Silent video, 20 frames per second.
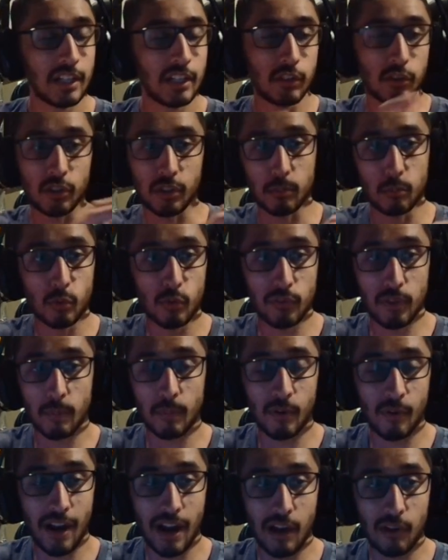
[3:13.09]
You can move them
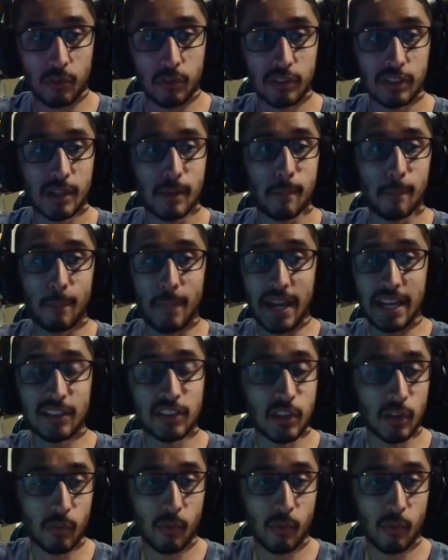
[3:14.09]
around, bait the